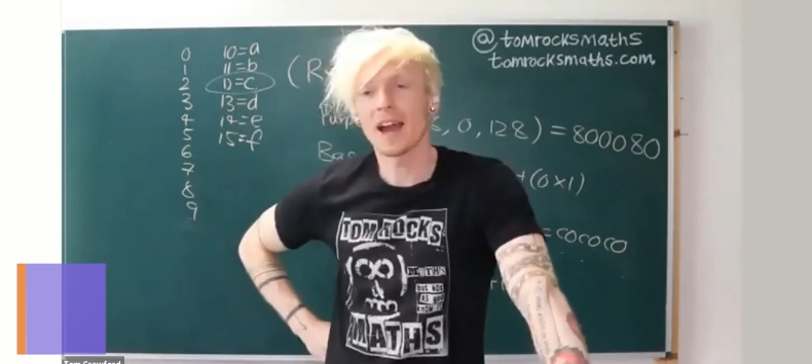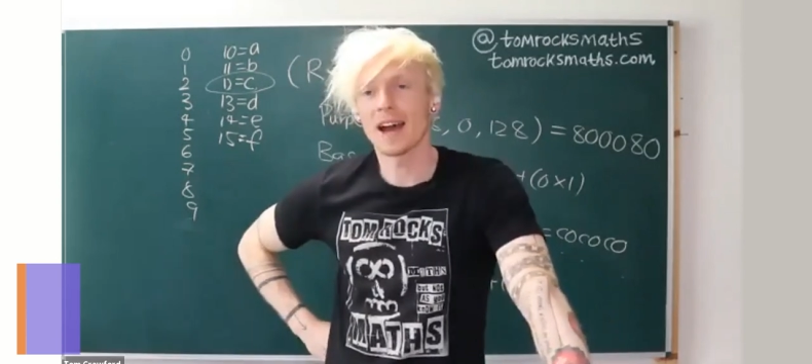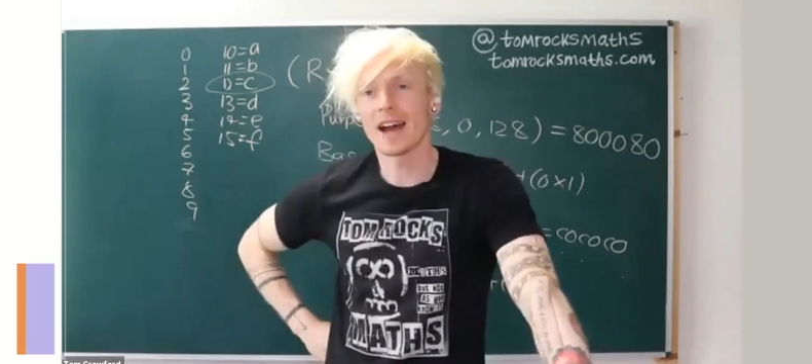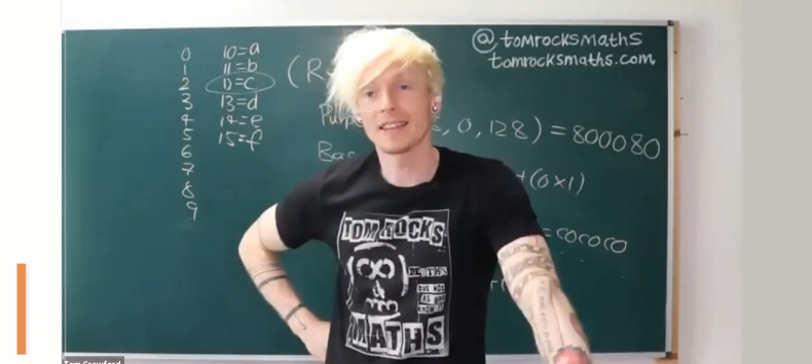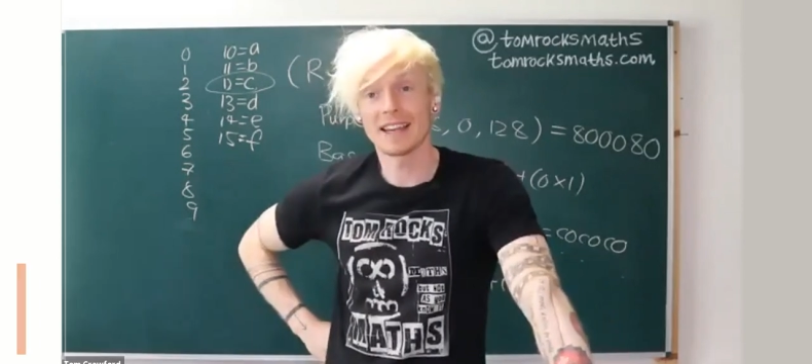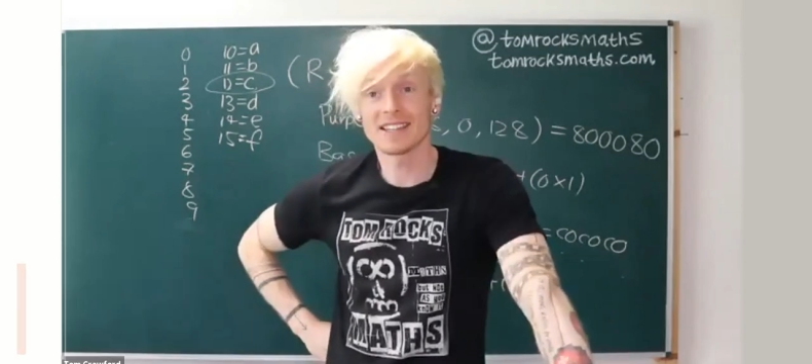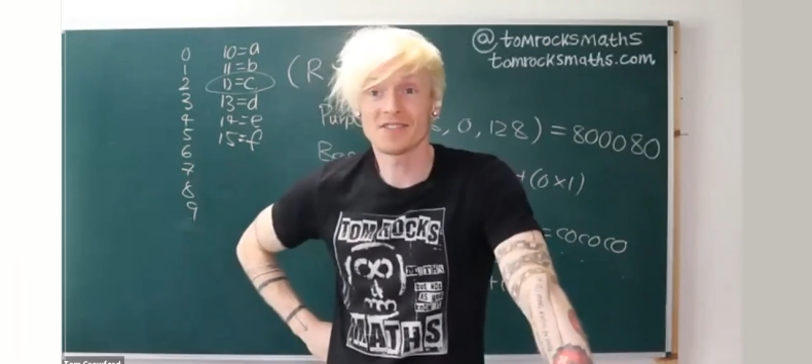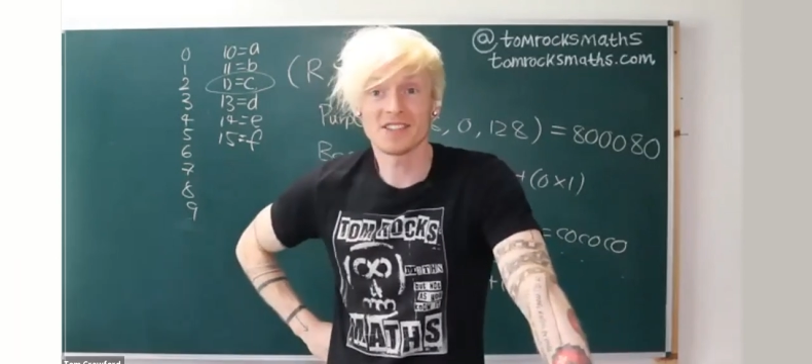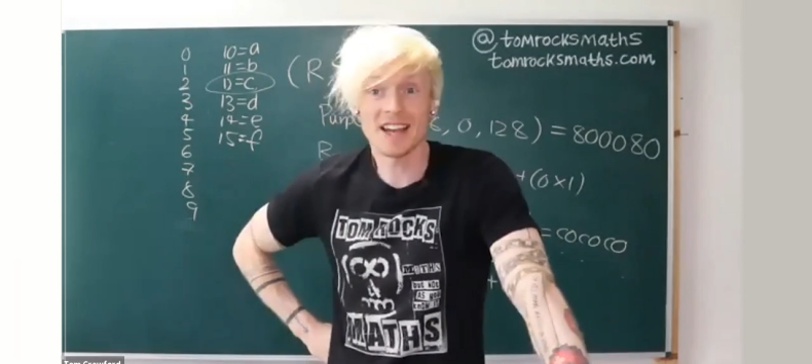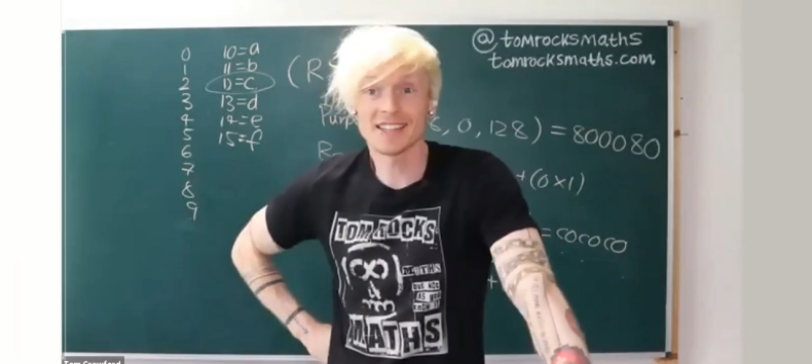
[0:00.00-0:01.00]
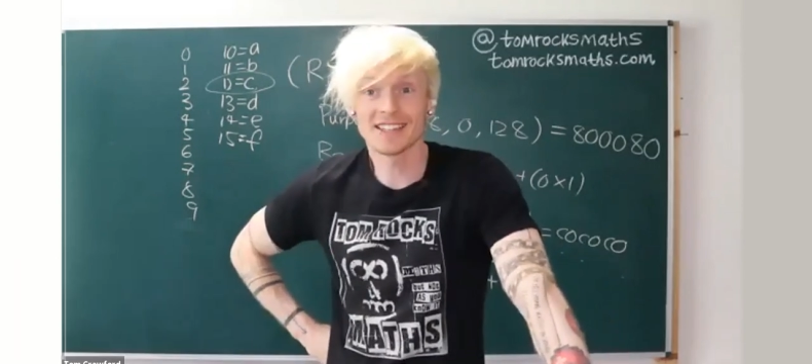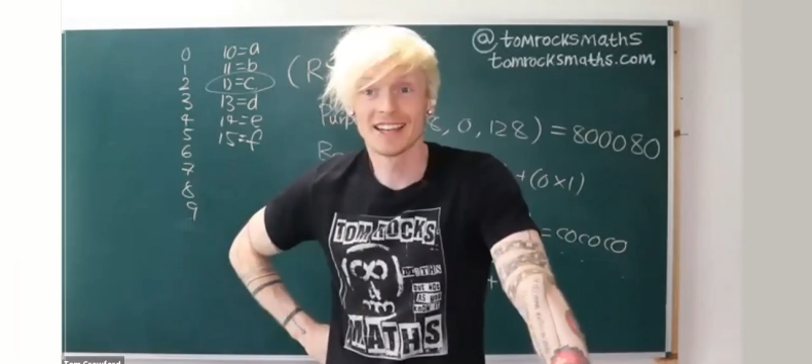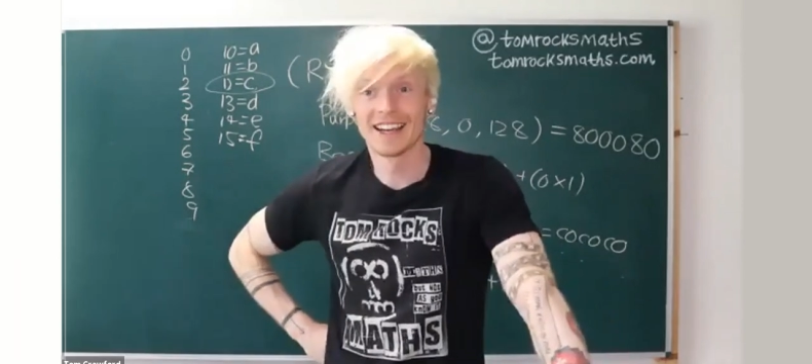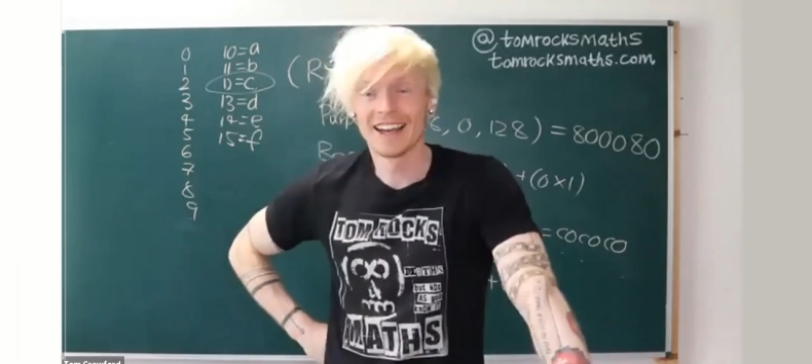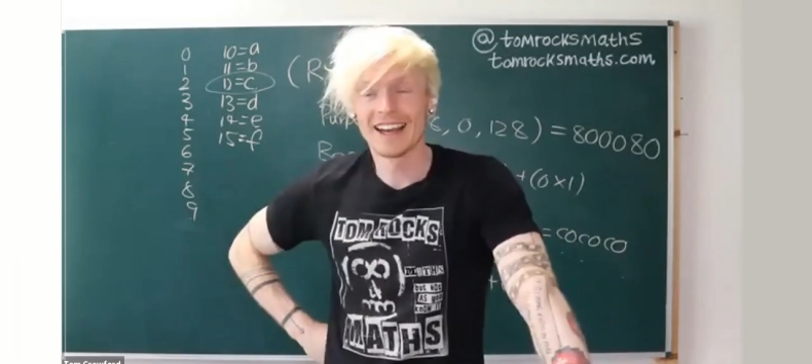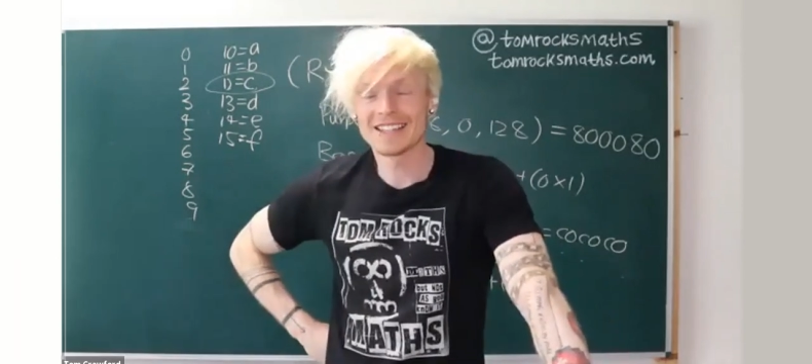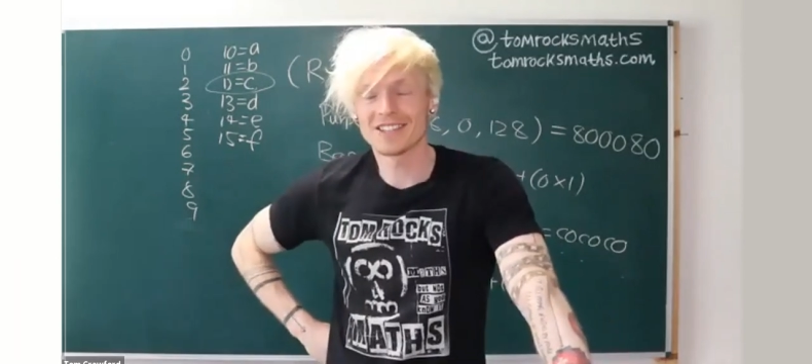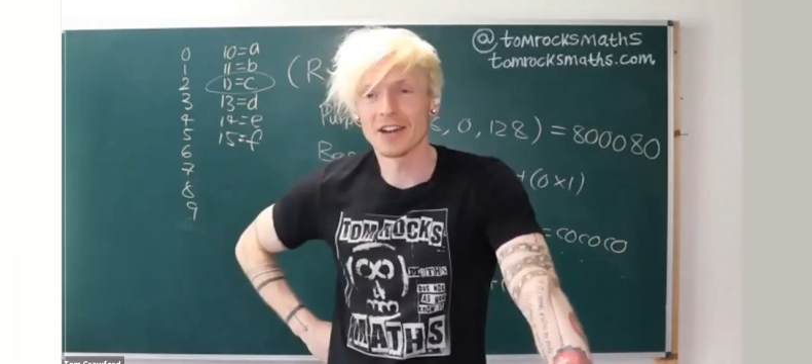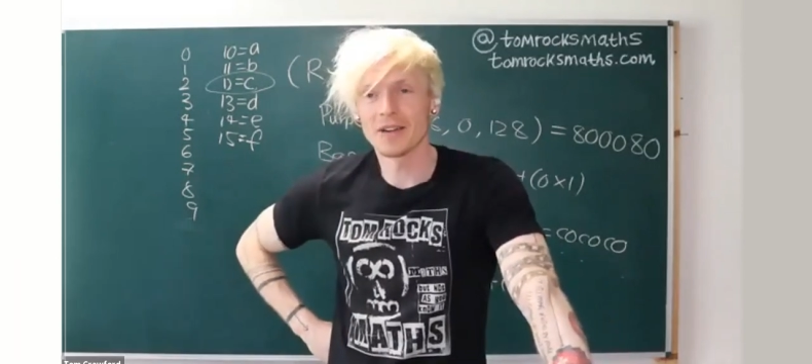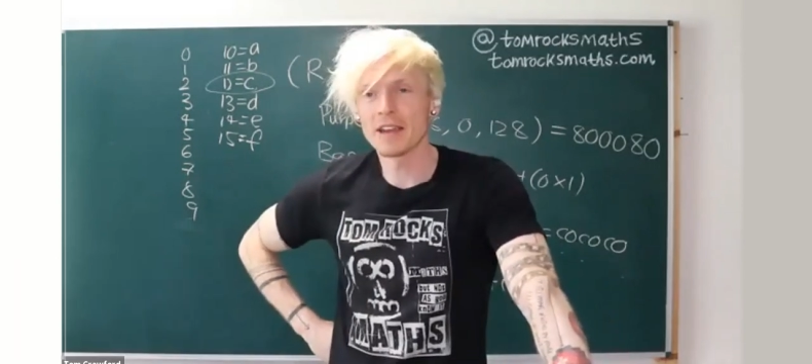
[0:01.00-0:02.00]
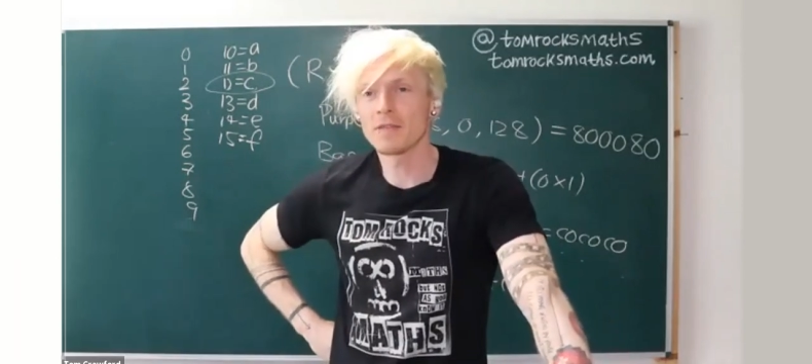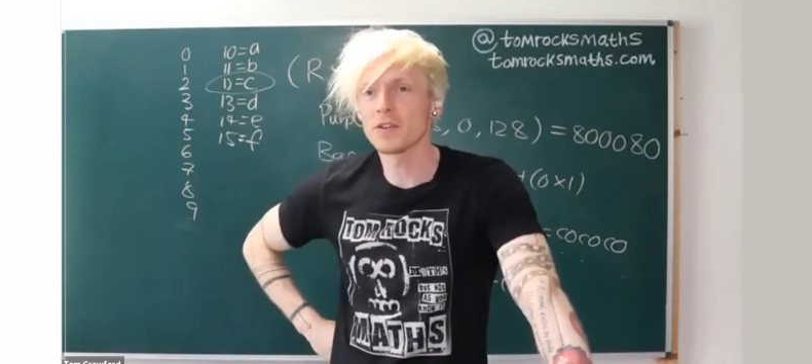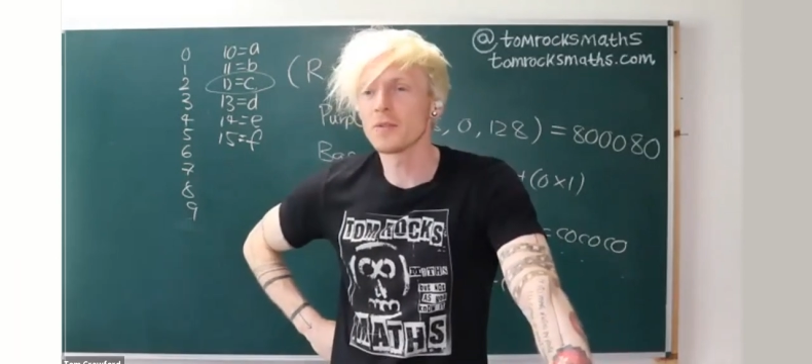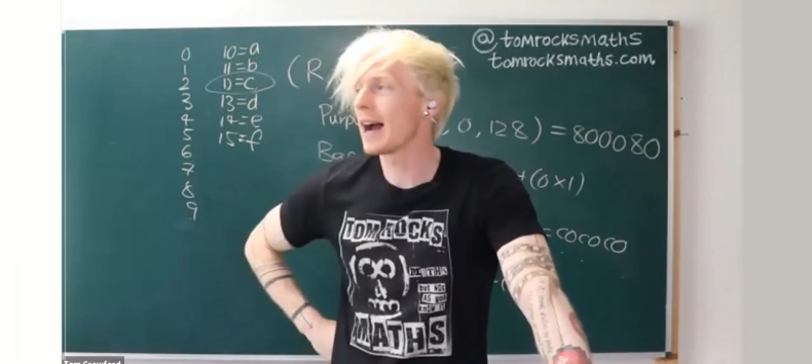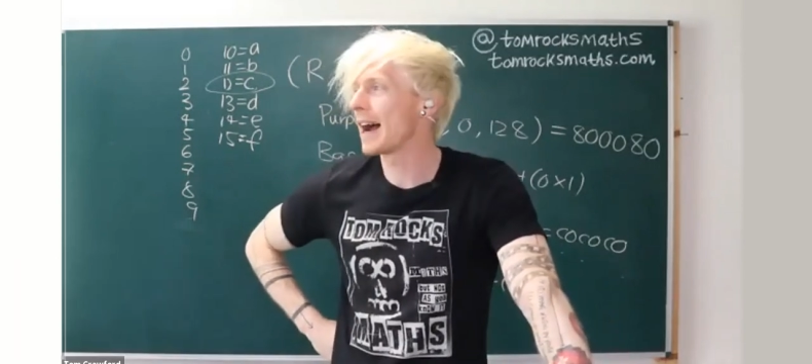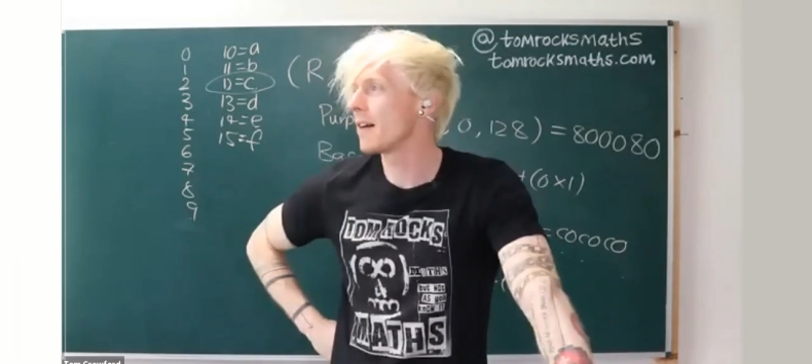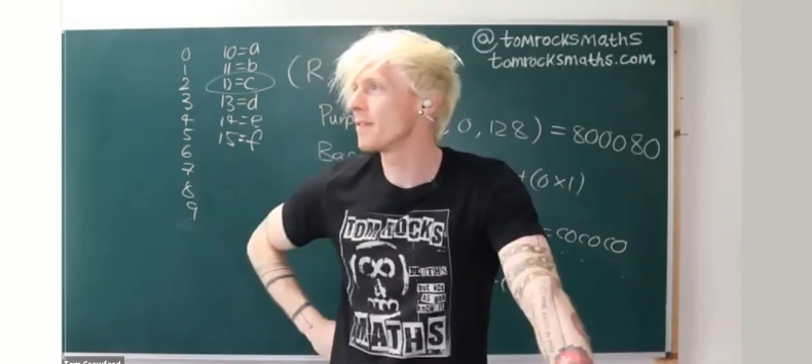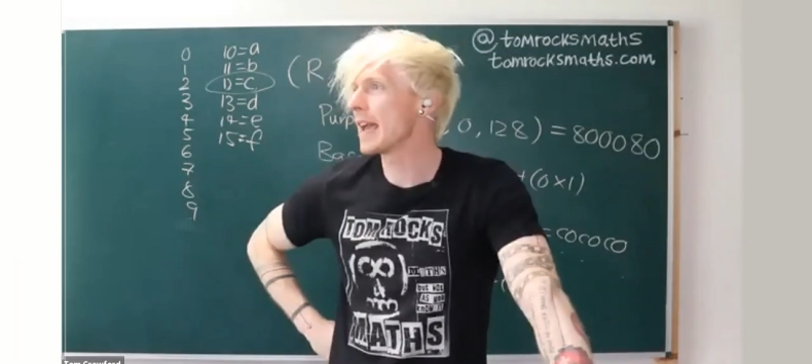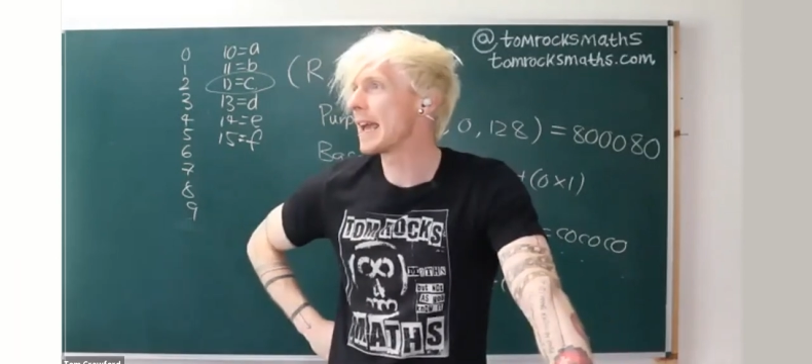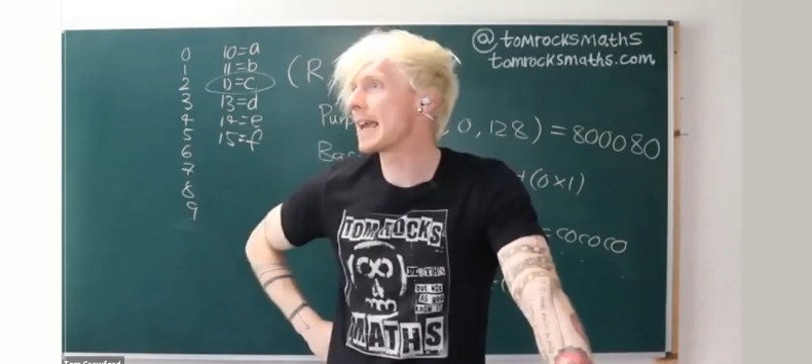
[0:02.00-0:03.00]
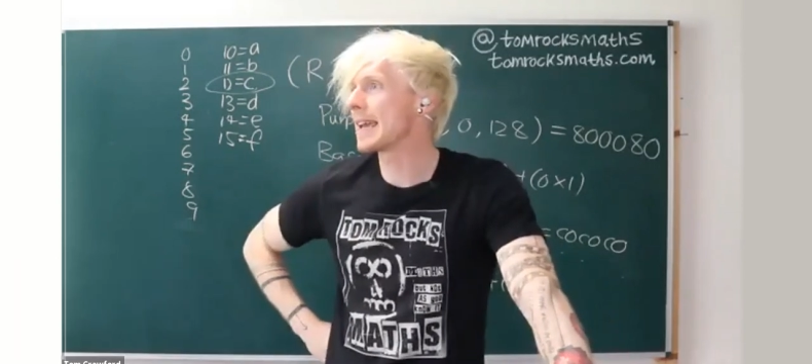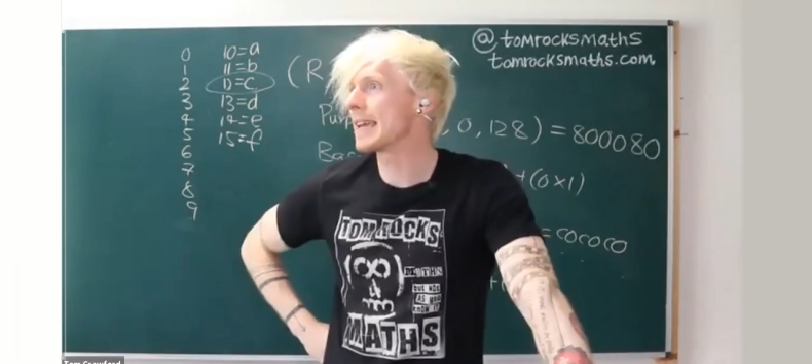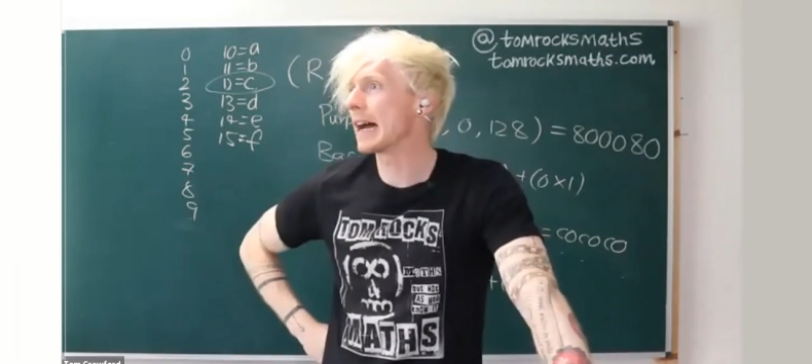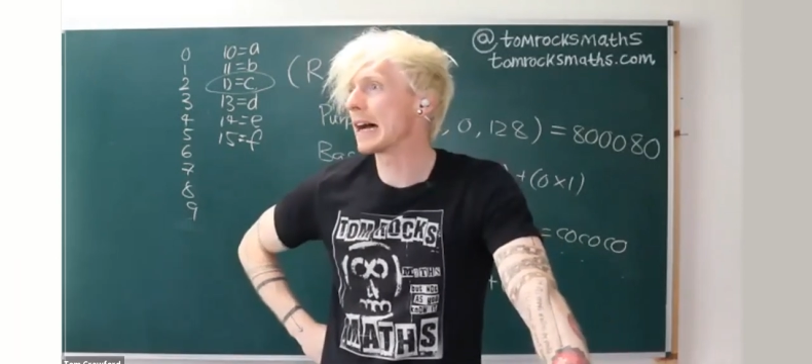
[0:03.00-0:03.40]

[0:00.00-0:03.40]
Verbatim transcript: Uh, the answer is yes. So if you have a,